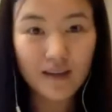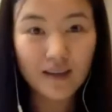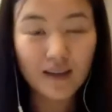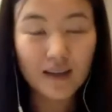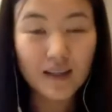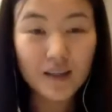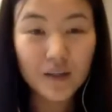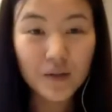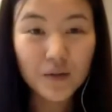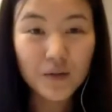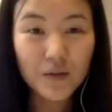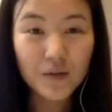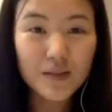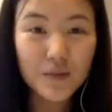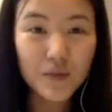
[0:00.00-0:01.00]
Hello
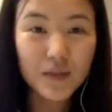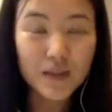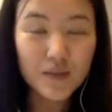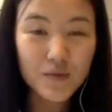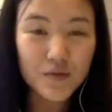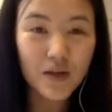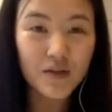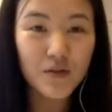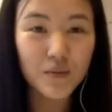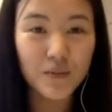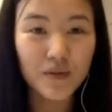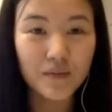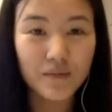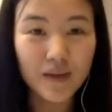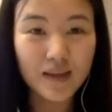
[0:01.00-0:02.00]
and welcome to
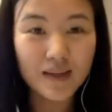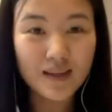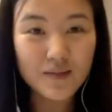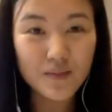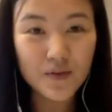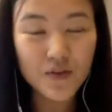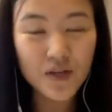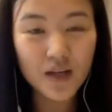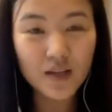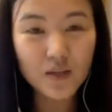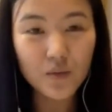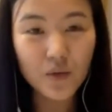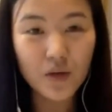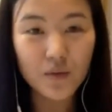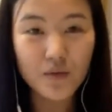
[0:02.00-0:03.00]
ITuber, an expert
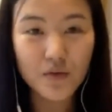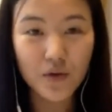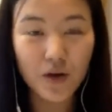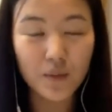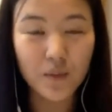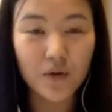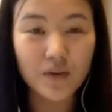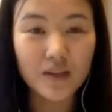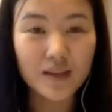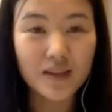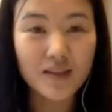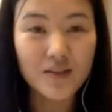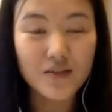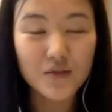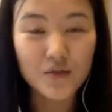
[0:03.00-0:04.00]
channel where we talk about the
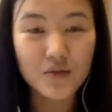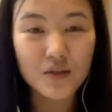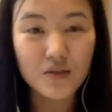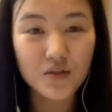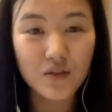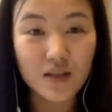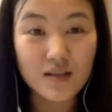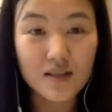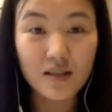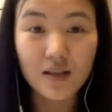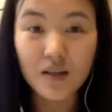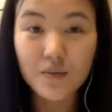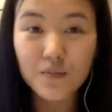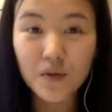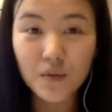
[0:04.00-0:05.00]
latest news and trends in
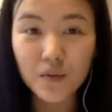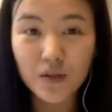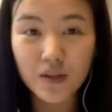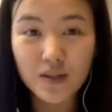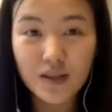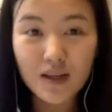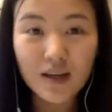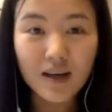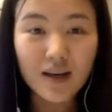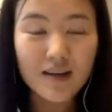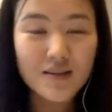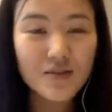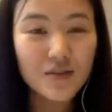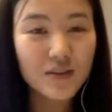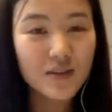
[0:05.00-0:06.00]
crypto world,
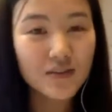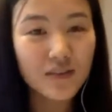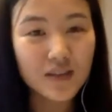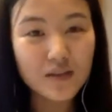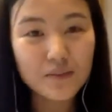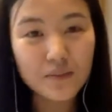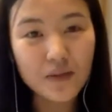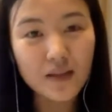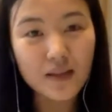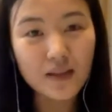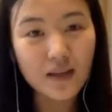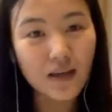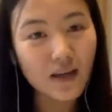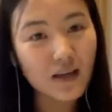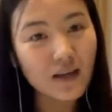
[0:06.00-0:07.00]
ICO development,
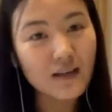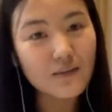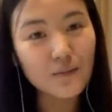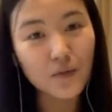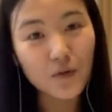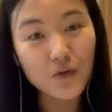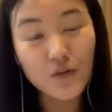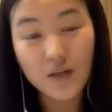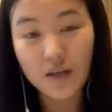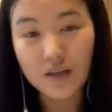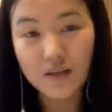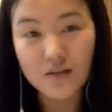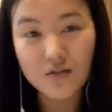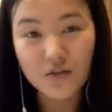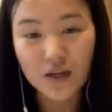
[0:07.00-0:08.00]
and blockchain
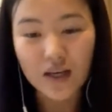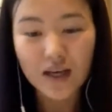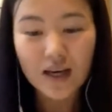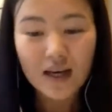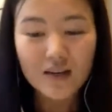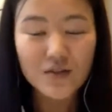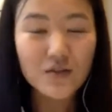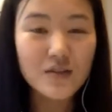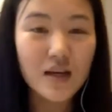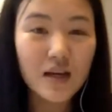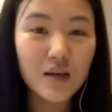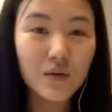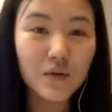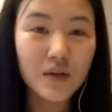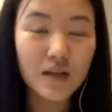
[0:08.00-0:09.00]
industry.
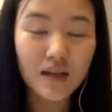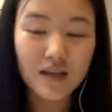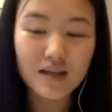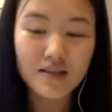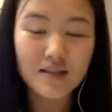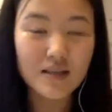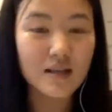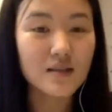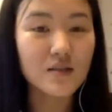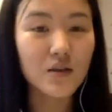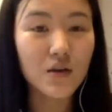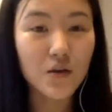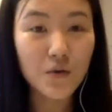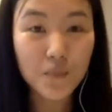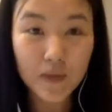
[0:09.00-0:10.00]
Today, our guest is
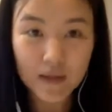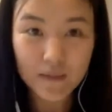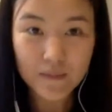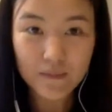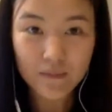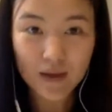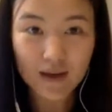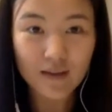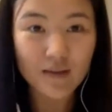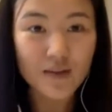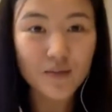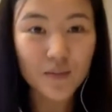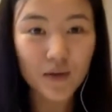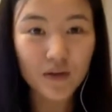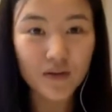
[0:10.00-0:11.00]
Hubii, and the
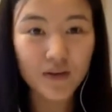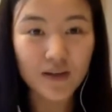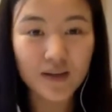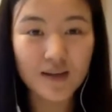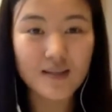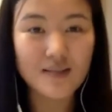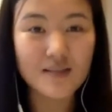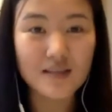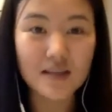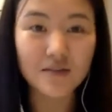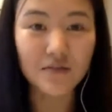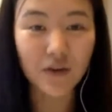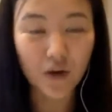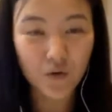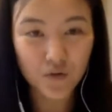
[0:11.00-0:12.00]
speaker is the
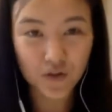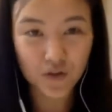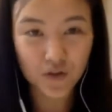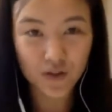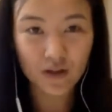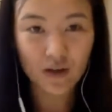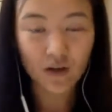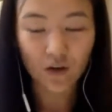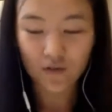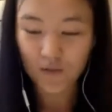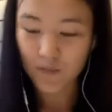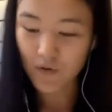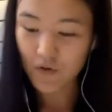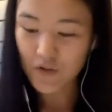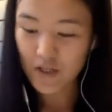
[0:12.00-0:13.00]
founder
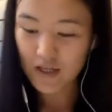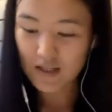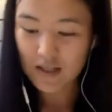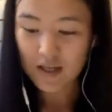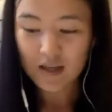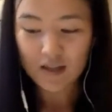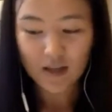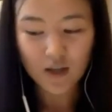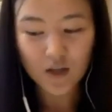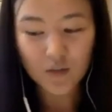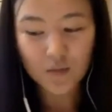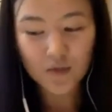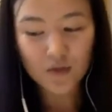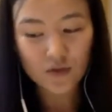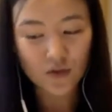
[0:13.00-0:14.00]
of the project,
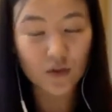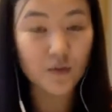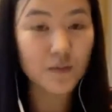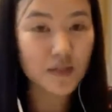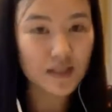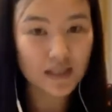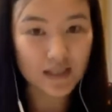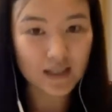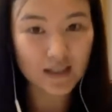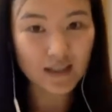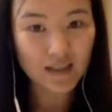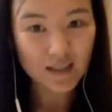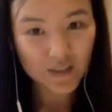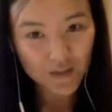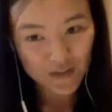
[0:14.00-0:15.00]
Jacobo Toll-Messia.
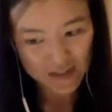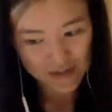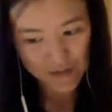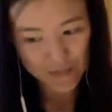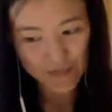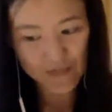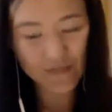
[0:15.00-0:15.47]
Hello, Jacobo.